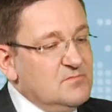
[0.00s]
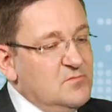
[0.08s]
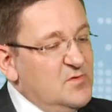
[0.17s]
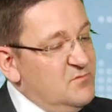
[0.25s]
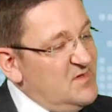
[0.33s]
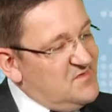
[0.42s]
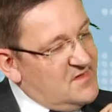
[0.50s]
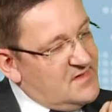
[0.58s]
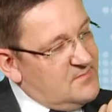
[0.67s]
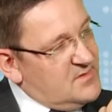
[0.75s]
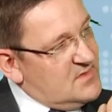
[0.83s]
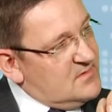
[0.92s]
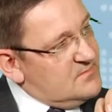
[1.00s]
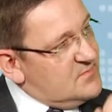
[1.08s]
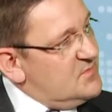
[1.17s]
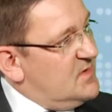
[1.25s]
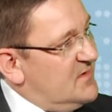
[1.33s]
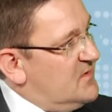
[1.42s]
We set up a
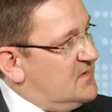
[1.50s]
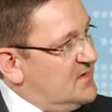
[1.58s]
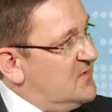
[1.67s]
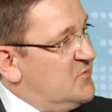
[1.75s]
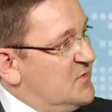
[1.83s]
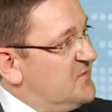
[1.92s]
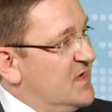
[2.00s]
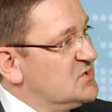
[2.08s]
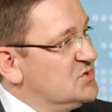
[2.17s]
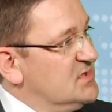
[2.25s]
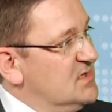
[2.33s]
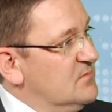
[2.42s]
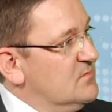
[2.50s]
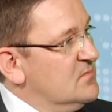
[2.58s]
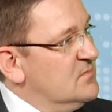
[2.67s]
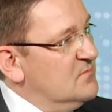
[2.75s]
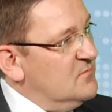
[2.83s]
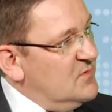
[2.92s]
a transaction
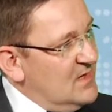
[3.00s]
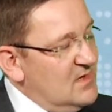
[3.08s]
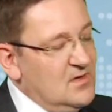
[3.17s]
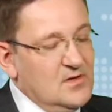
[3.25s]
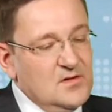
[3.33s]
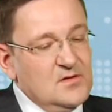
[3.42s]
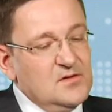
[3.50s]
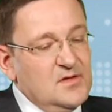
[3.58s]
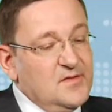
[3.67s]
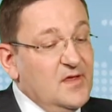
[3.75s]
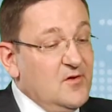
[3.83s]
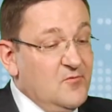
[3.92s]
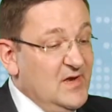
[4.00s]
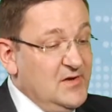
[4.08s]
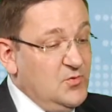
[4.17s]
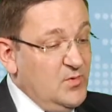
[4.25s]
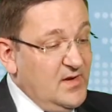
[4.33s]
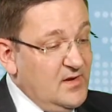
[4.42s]
team, and they are
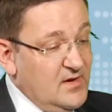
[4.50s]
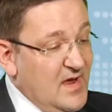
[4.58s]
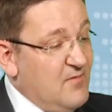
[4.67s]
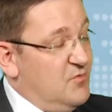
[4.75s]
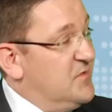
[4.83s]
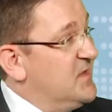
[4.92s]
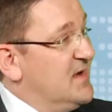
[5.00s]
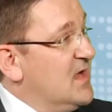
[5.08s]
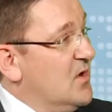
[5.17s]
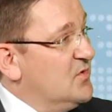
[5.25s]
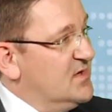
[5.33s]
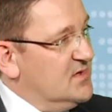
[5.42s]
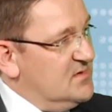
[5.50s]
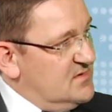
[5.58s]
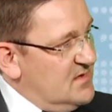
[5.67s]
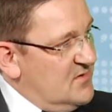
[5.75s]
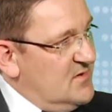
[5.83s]
really doing everything now. They